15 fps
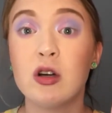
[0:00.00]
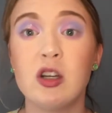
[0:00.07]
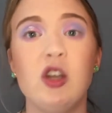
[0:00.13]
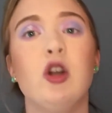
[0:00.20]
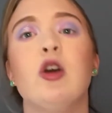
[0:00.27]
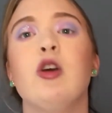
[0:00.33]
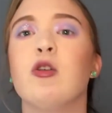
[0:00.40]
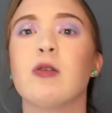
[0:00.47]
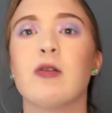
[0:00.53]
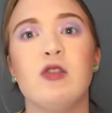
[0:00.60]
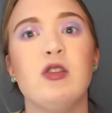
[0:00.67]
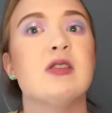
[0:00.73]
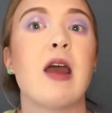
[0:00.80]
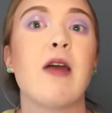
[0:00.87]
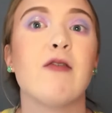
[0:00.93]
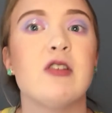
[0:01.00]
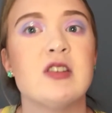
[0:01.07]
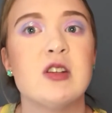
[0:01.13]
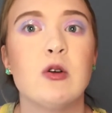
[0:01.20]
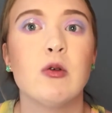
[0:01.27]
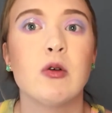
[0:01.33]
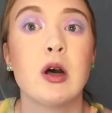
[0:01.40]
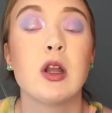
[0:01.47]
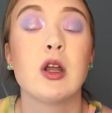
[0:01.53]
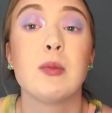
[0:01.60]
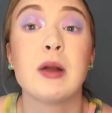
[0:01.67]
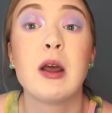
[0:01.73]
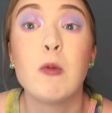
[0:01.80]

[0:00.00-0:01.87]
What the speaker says: You know, you don't have to use every single color, but I